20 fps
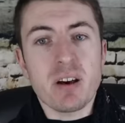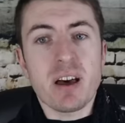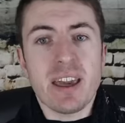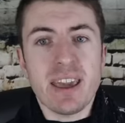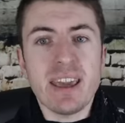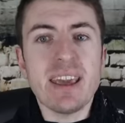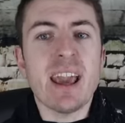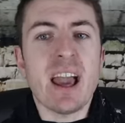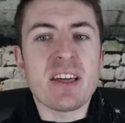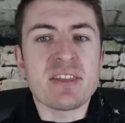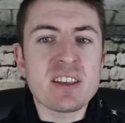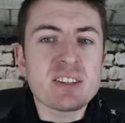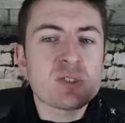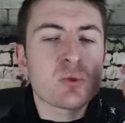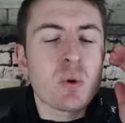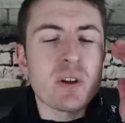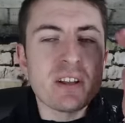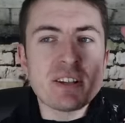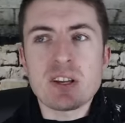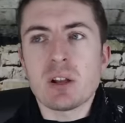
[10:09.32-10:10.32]
But yeah, this
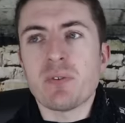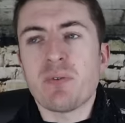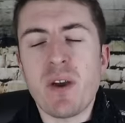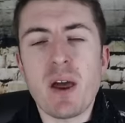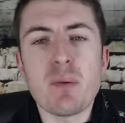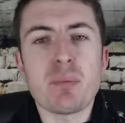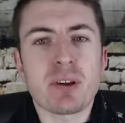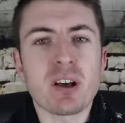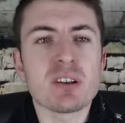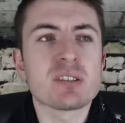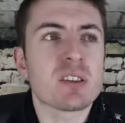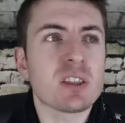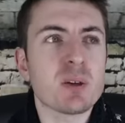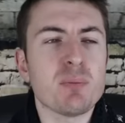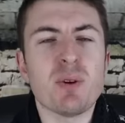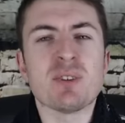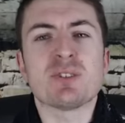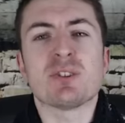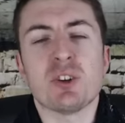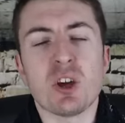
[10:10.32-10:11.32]
one is unfair because of the
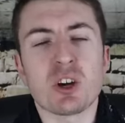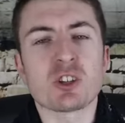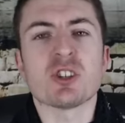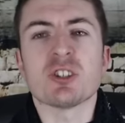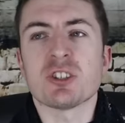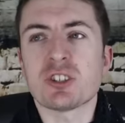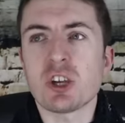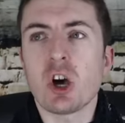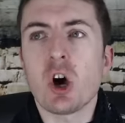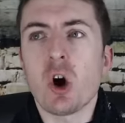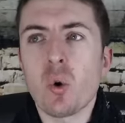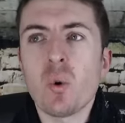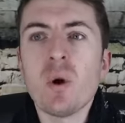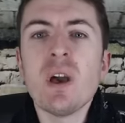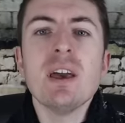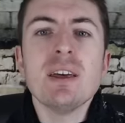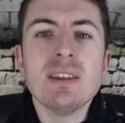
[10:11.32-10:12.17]
points deduction. So